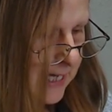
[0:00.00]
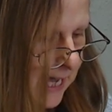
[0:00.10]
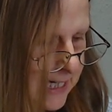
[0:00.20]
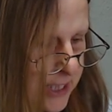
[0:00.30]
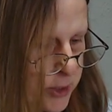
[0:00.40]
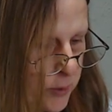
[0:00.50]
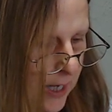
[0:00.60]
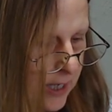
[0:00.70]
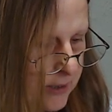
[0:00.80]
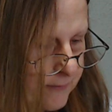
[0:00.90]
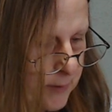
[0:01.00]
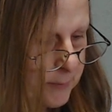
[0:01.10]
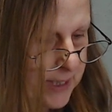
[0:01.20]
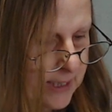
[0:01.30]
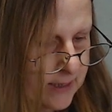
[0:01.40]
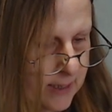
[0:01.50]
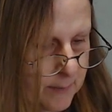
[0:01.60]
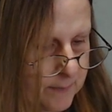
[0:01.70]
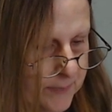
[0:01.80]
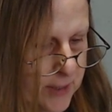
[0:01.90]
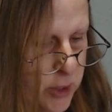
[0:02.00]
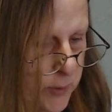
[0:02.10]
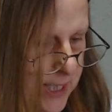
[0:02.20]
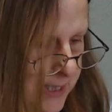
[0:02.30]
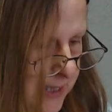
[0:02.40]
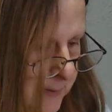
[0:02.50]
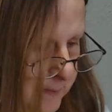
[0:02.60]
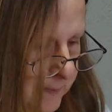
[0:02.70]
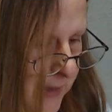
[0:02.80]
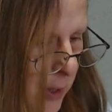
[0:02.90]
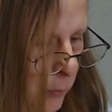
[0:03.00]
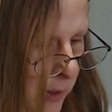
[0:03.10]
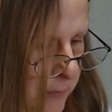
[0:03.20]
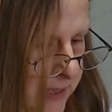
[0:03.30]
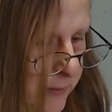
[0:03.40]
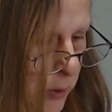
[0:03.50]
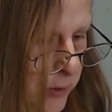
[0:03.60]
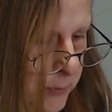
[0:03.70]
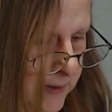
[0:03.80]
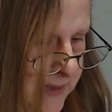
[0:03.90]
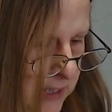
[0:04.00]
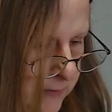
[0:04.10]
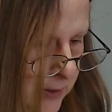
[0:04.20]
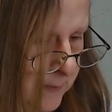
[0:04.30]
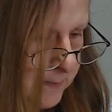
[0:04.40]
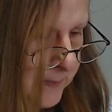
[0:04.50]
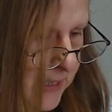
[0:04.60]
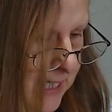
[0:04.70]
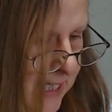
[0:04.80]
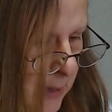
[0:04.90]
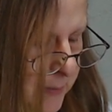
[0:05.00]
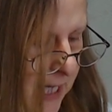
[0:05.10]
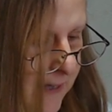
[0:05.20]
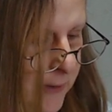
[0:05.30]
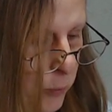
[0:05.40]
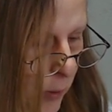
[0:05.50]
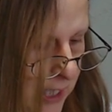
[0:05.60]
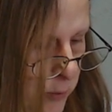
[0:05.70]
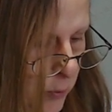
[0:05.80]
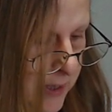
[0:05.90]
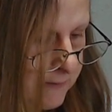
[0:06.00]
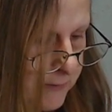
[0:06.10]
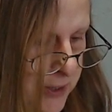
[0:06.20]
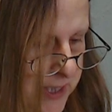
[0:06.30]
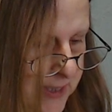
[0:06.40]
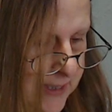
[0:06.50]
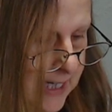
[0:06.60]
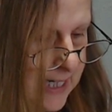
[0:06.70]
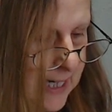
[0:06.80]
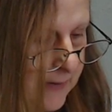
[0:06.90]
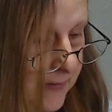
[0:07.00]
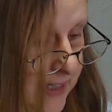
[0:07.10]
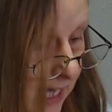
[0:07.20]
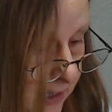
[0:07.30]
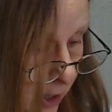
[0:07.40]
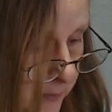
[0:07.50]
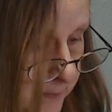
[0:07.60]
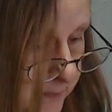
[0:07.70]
And he drew out from beneath them two keys. One was of gold, one of silver. He applied the white one first to the gate and then the yellow,